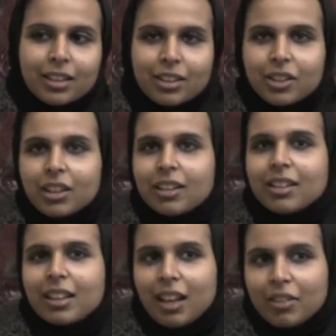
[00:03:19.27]
you're not
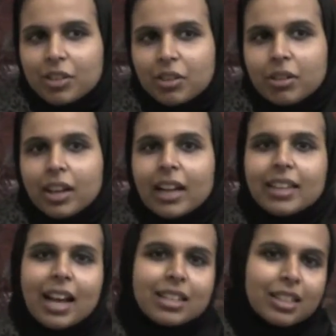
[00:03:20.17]
in love. So yeah,
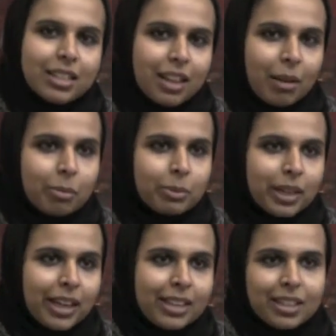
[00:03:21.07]
it has its up
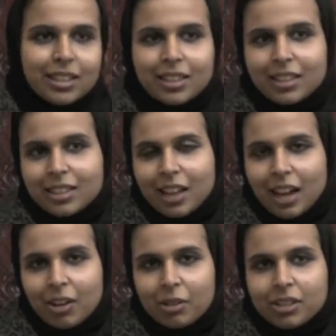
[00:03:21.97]
days, its
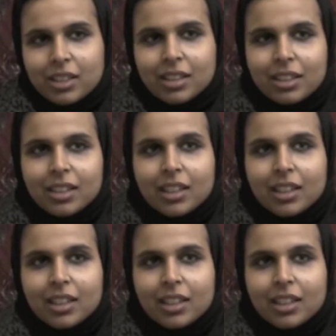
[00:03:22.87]
downs, and